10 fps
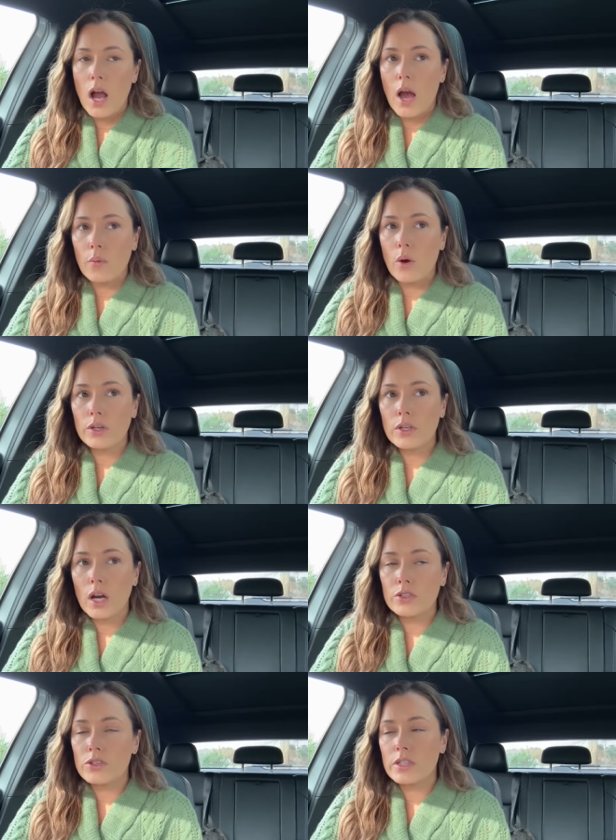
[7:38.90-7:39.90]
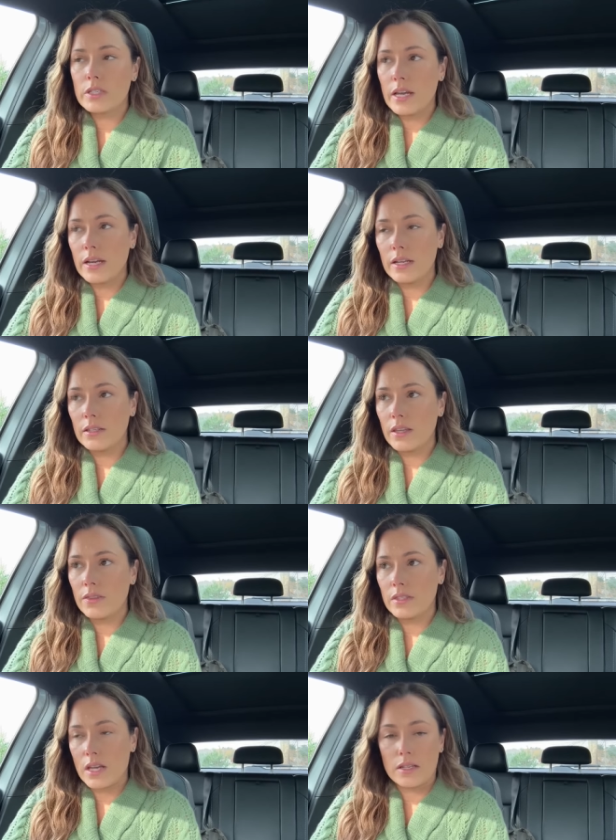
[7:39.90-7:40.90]
I want you to understand that
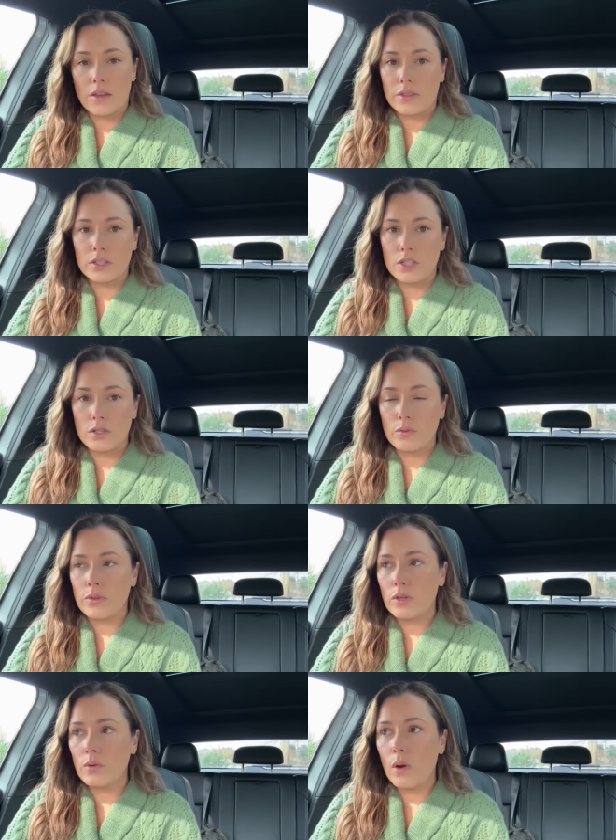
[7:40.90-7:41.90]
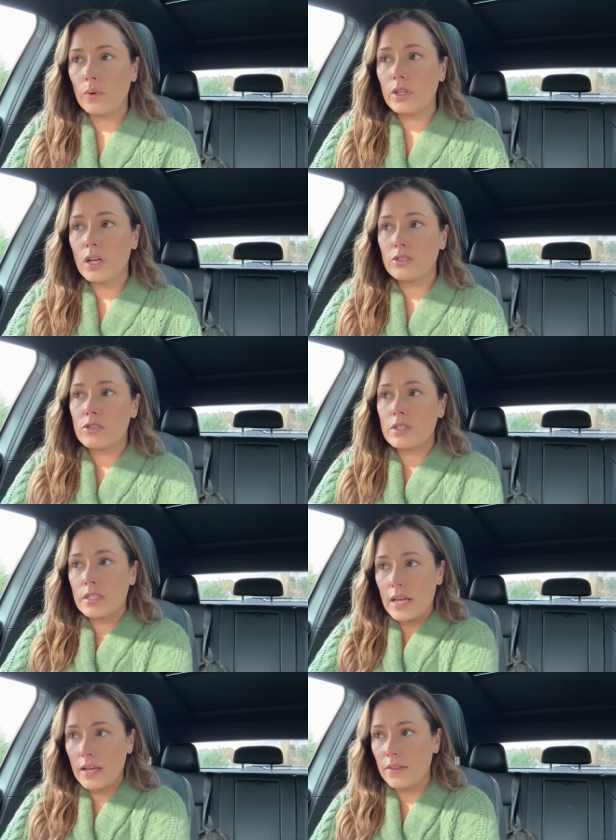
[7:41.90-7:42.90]
this had nothing to do with you. I want you to
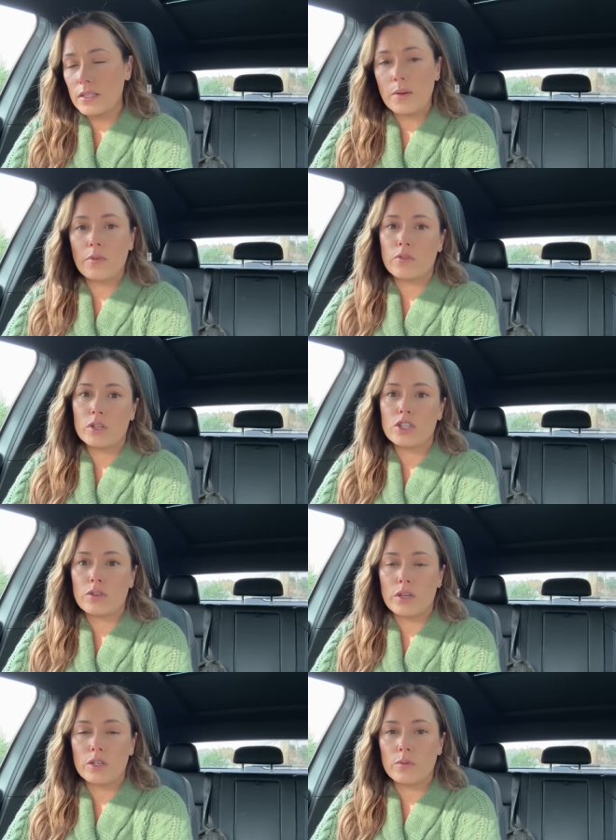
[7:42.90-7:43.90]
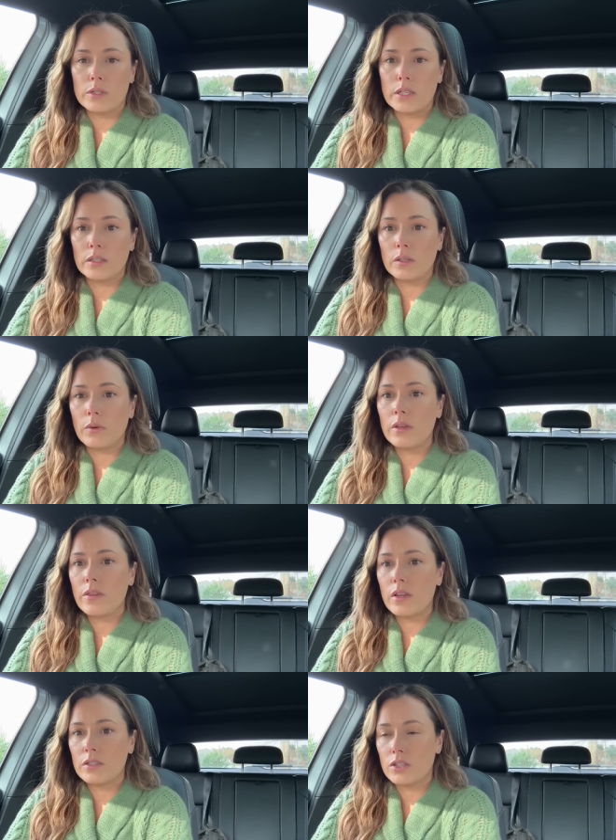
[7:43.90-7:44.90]
understand the type of creature that you were dealing with
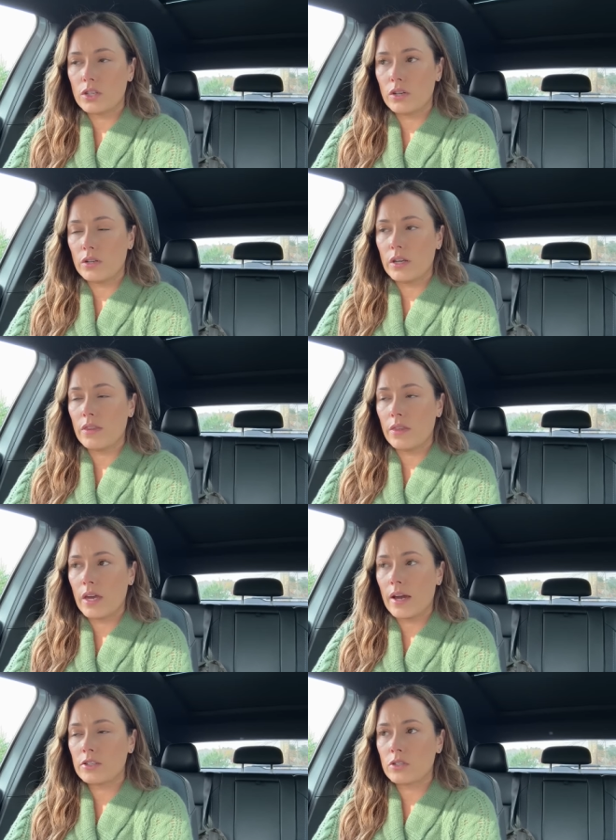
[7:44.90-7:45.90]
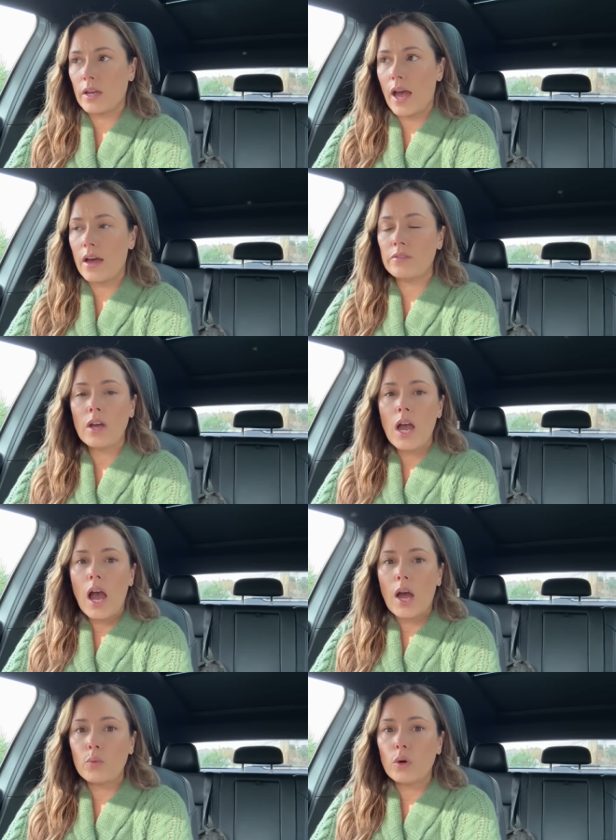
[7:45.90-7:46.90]
and the insecurity that they actually have.
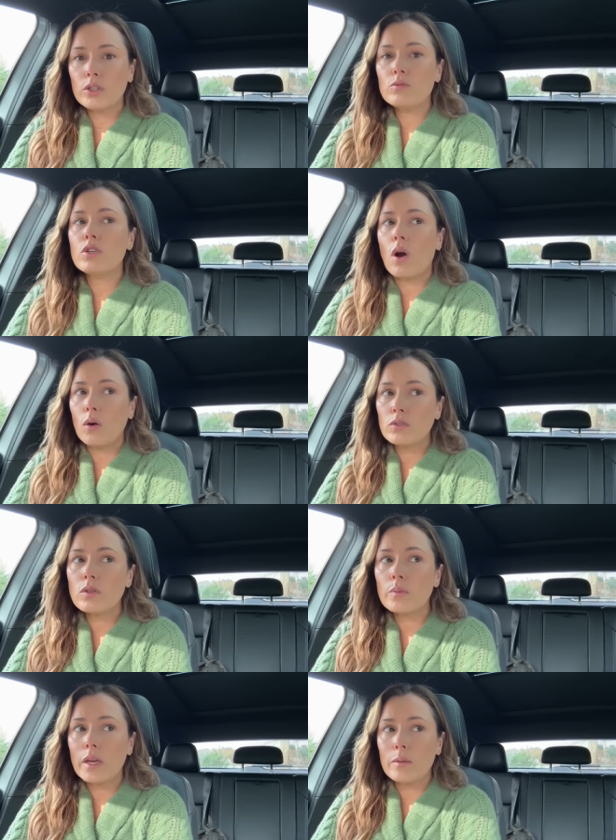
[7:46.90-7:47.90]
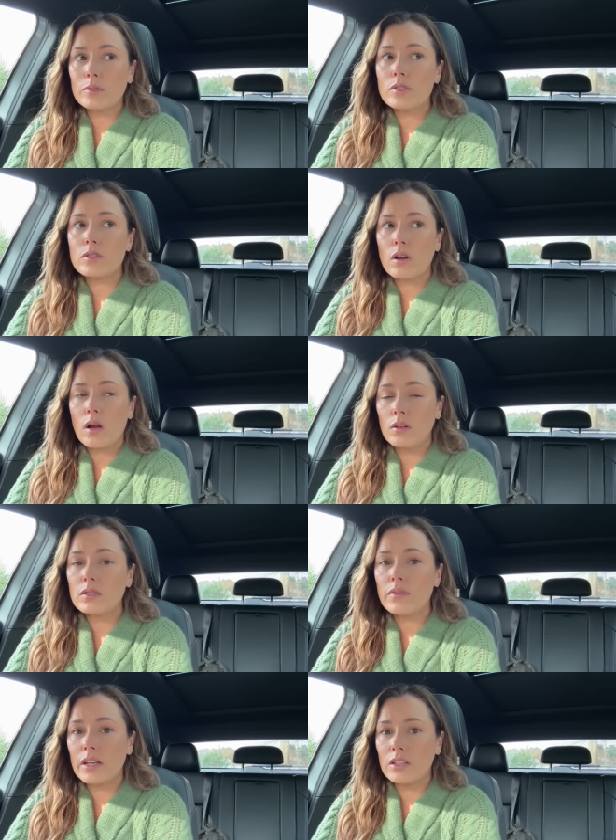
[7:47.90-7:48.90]
I want you to also be able to start
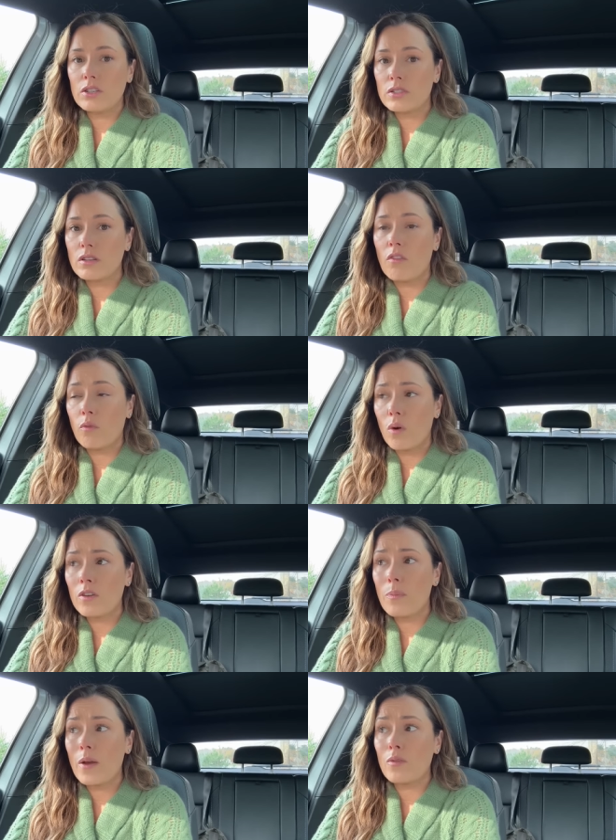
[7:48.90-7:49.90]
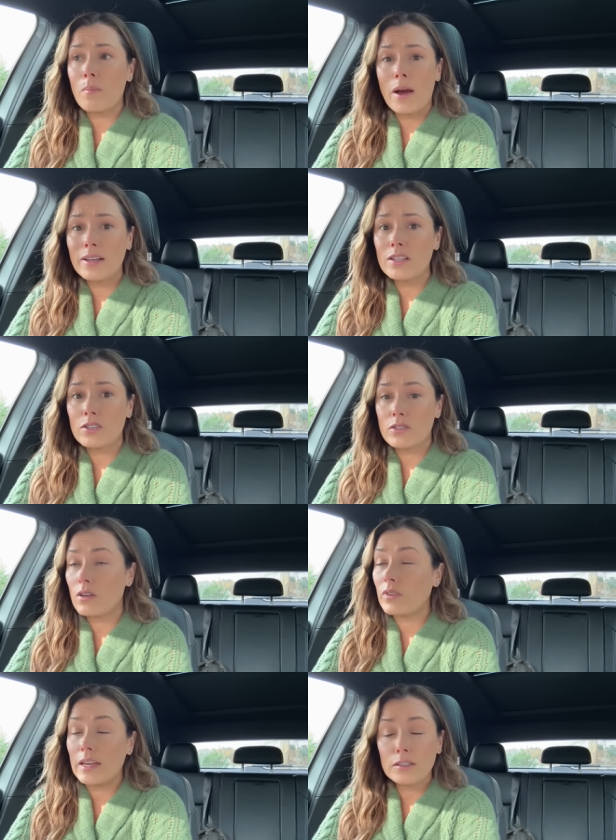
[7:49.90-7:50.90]
cultivating your self worth by reminding
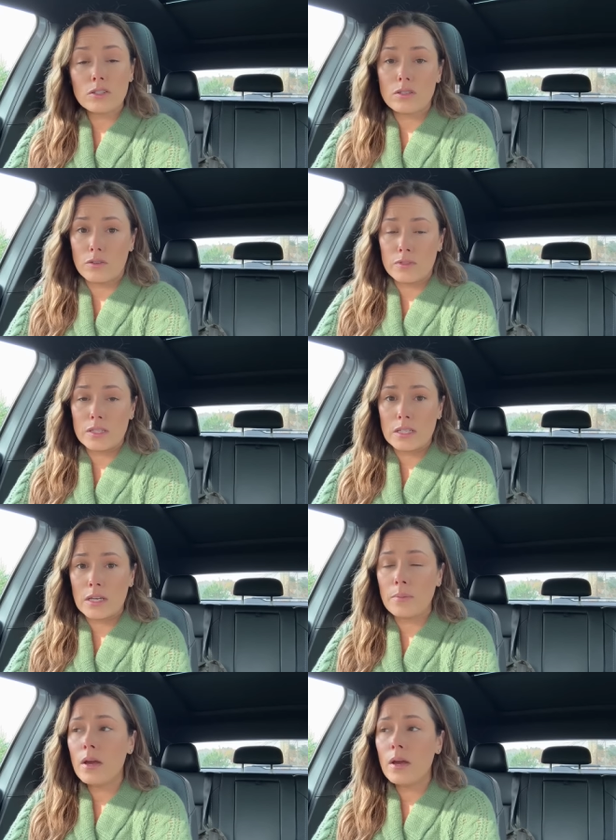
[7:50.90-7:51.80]
yourself and your self esteem,